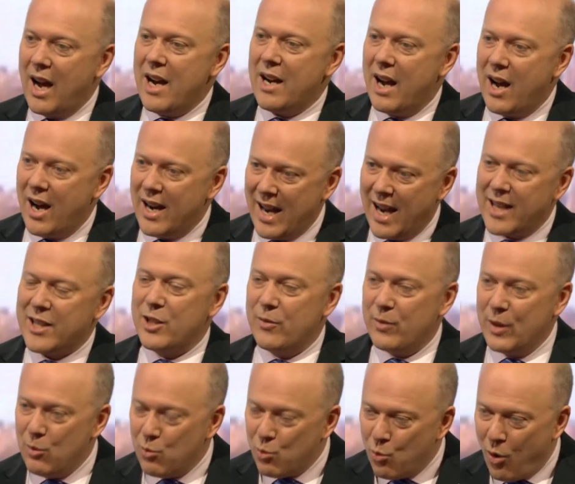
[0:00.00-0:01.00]
Well, I
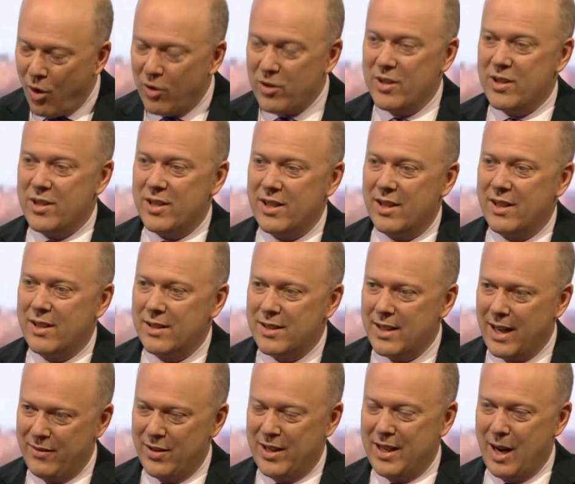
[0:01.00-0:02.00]
actively want
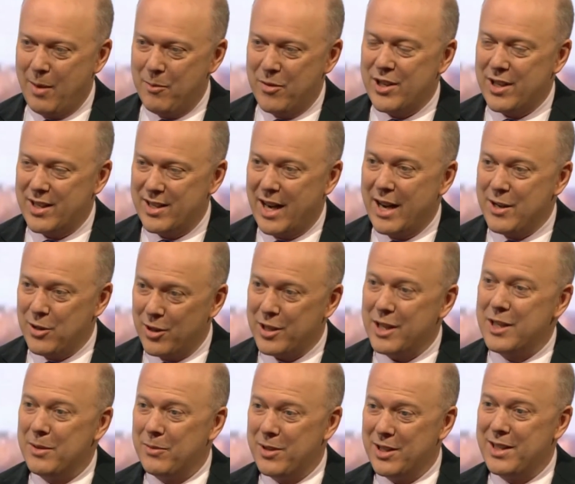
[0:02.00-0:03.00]
David Cameron to stay, not
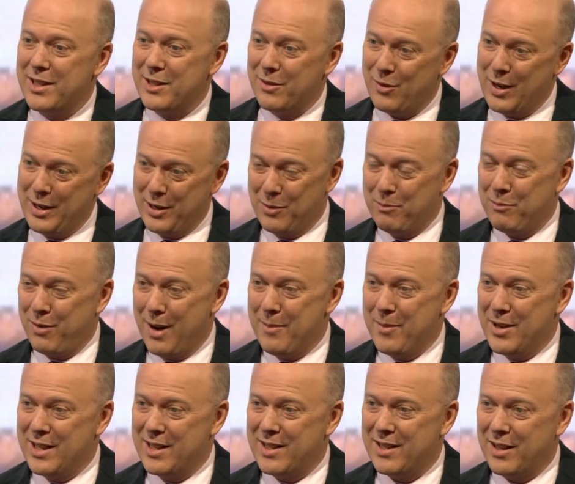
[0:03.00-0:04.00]
because he's a very good Prime
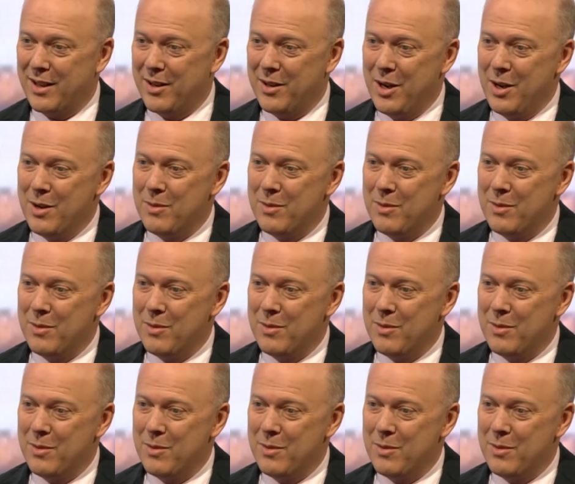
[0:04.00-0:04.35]
Minister,